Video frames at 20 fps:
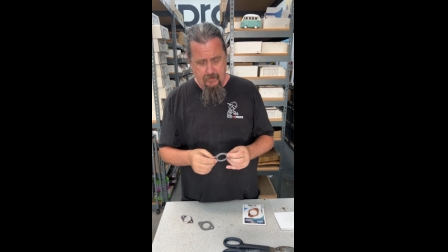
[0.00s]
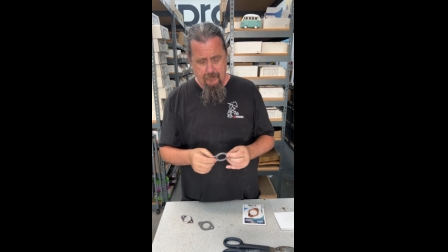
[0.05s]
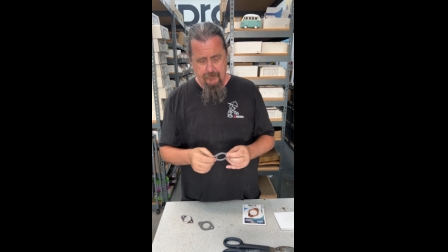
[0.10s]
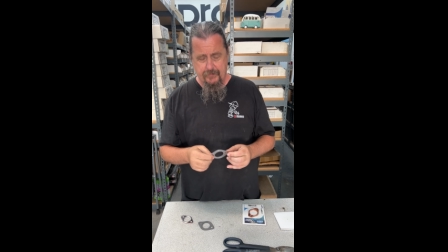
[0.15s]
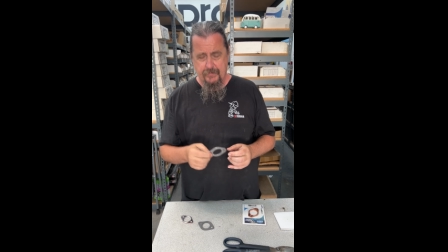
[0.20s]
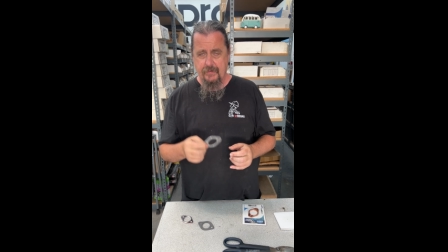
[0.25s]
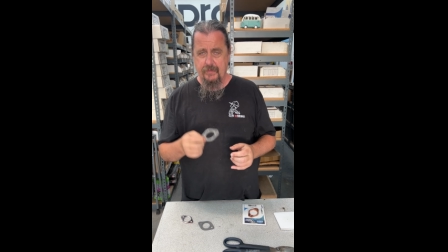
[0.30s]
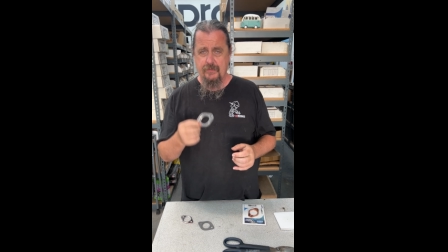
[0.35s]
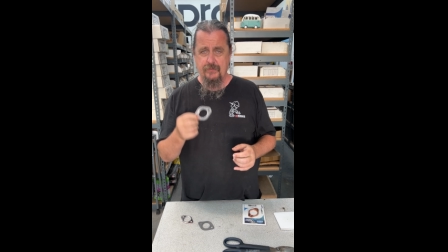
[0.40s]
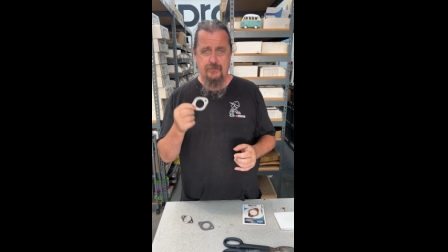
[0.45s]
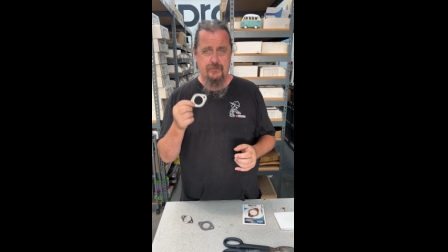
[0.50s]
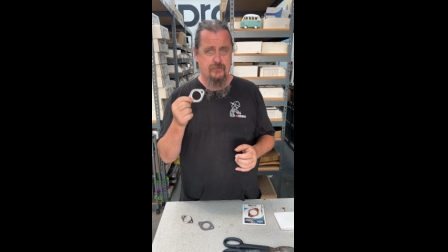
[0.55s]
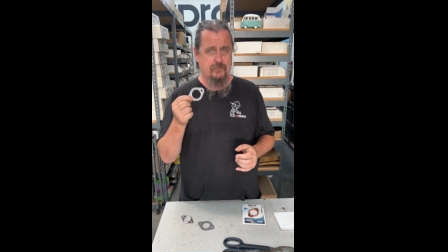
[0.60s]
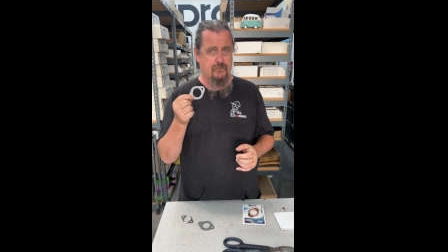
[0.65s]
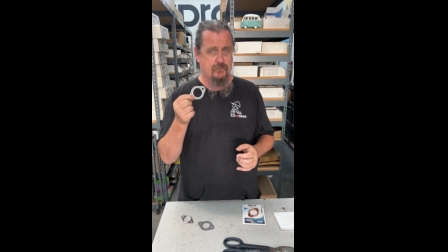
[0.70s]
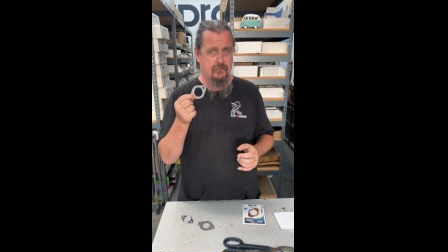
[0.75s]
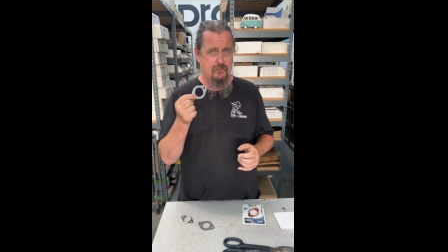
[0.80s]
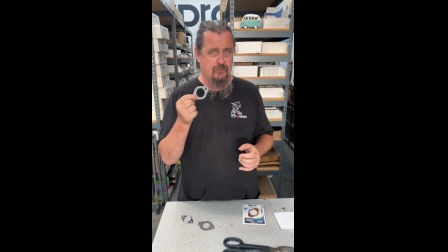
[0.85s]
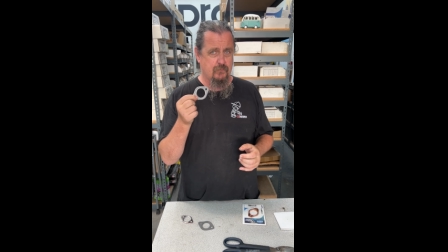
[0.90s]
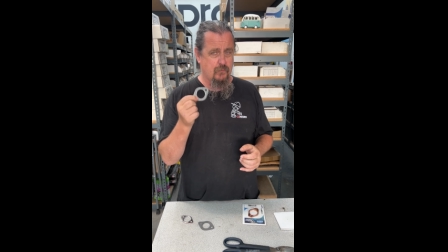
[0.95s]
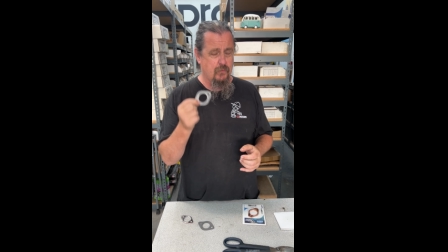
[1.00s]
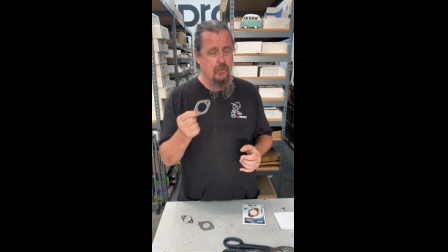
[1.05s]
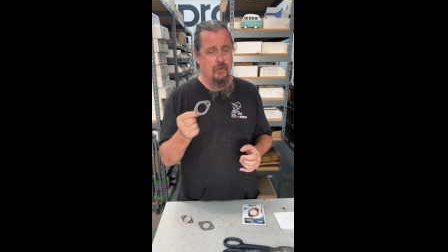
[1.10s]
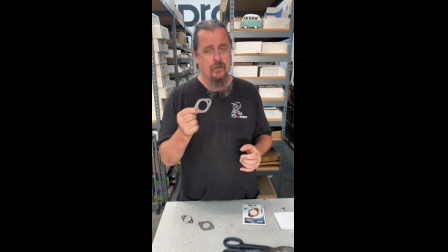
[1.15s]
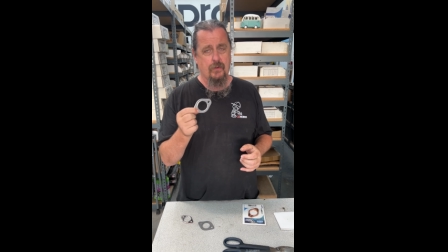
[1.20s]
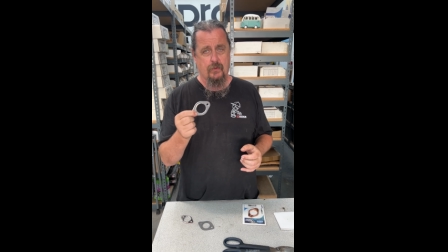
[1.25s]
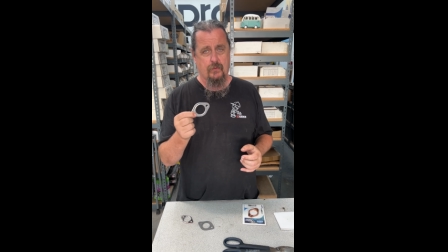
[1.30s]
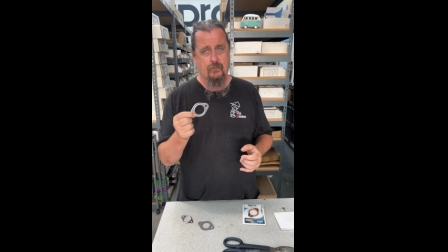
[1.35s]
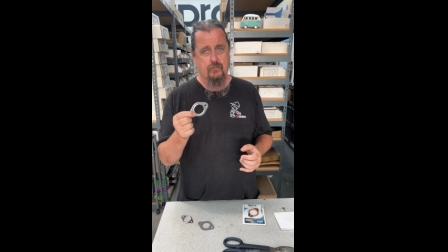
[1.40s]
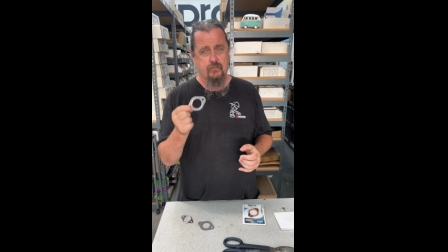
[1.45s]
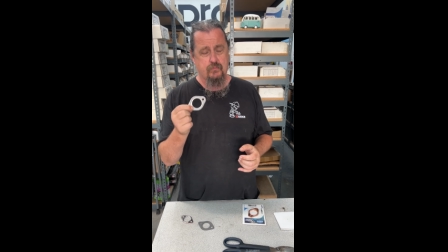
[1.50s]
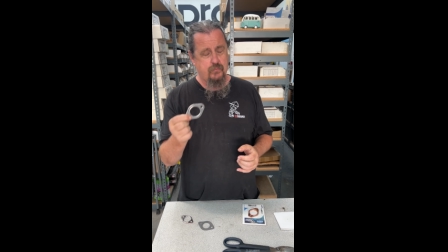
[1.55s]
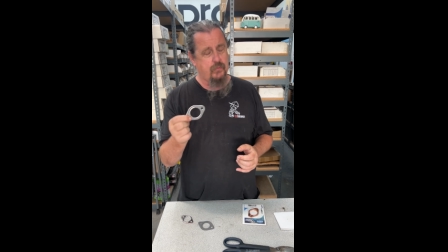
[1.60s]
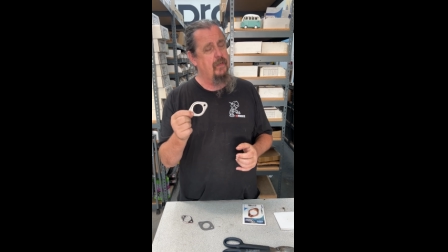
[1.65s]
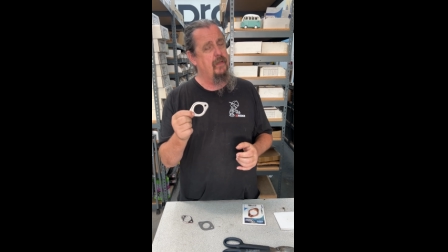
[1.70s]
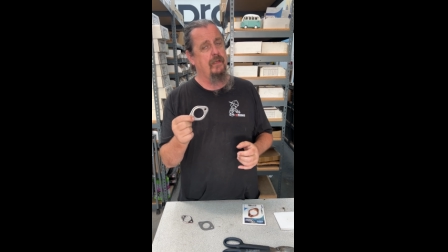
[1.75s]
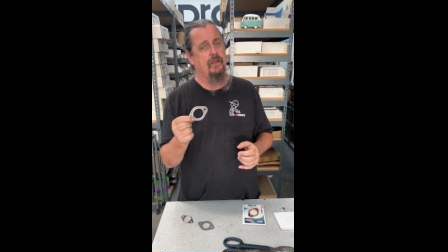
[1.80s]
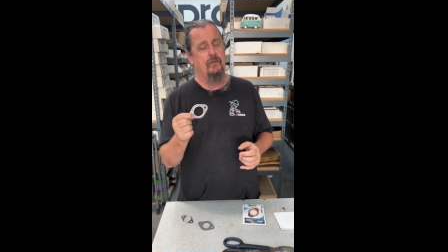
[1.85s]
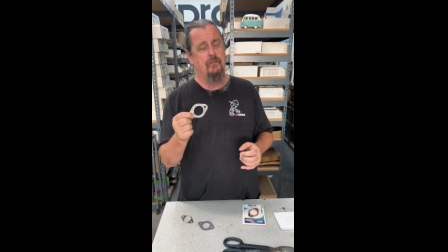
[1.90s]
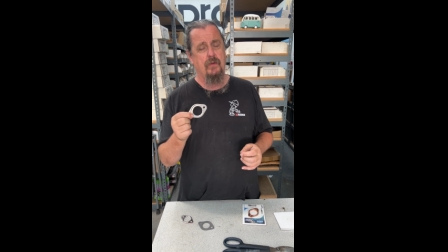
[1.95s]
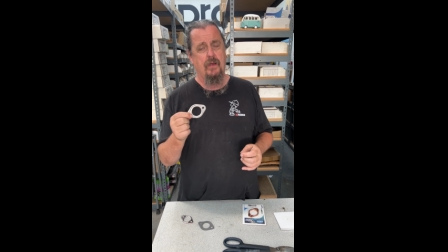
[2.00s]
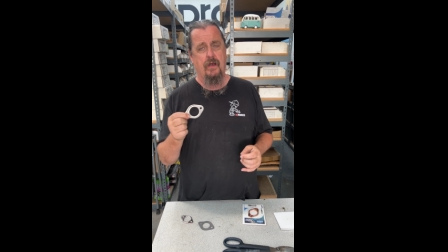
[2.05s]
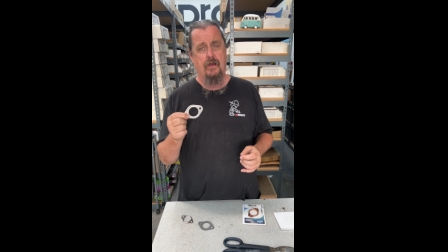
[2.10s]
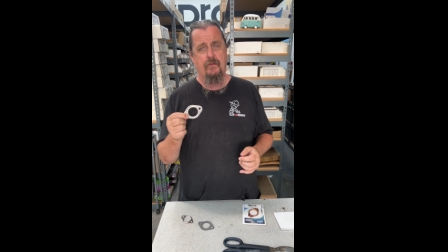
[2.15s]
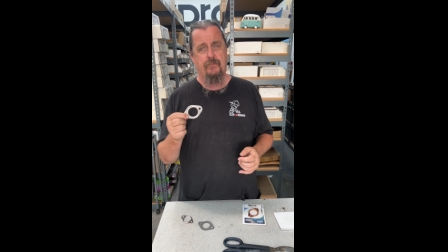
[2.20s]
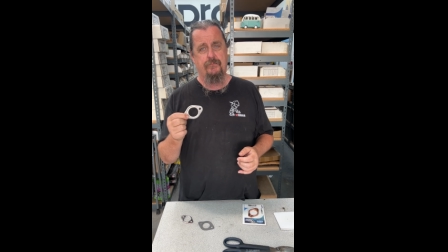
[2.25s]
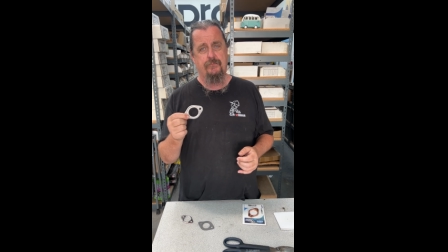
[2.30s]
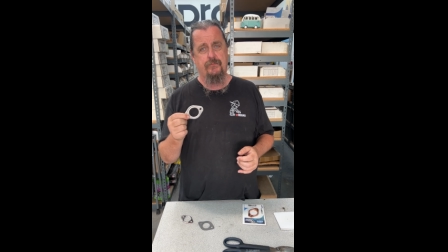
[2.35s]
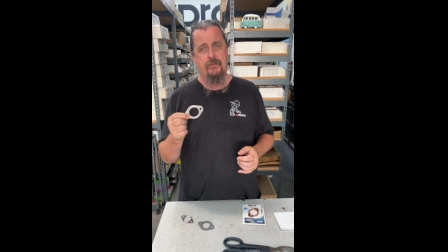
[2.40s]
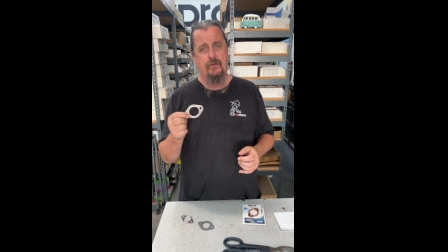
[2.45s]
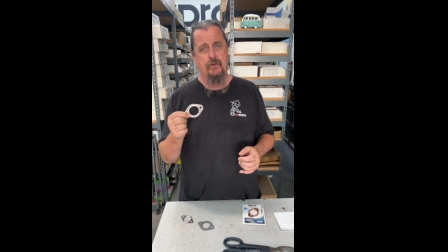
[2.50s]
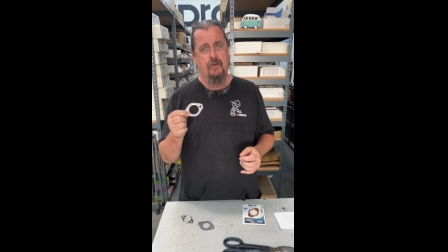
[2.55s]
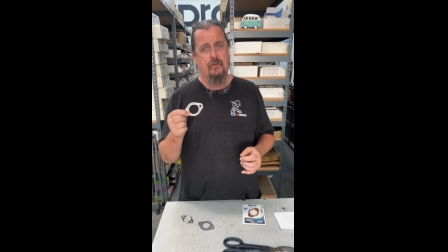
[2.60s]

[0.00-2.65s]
these work really well for